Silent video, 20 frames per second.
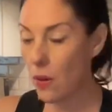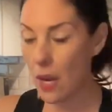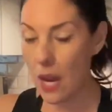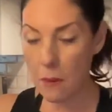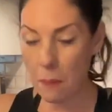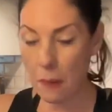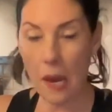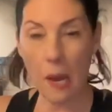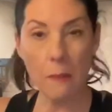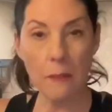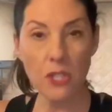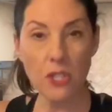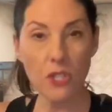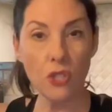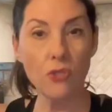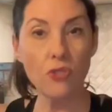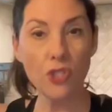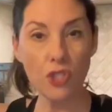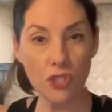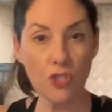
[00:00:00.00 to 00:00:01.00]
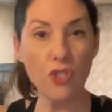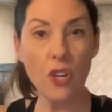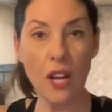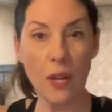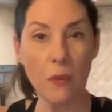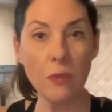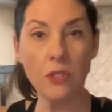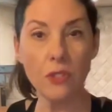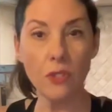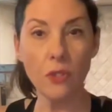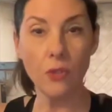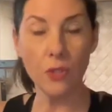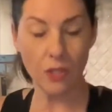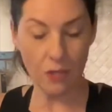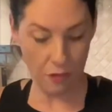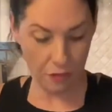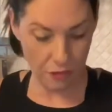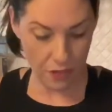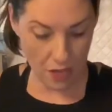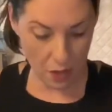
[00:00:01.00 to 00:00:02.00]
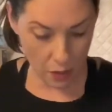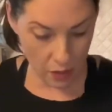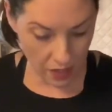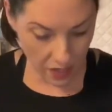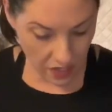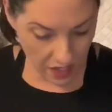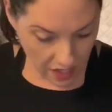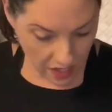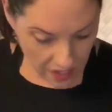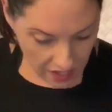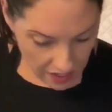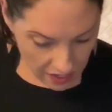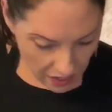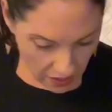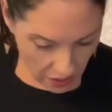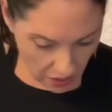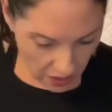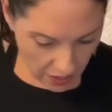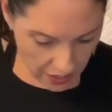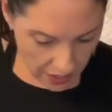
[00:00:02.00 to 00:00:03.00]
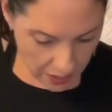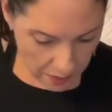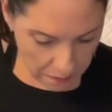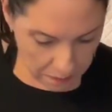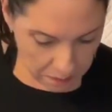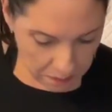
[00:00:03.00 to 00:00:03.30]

I promise you, just try it with the coconut flour. All right.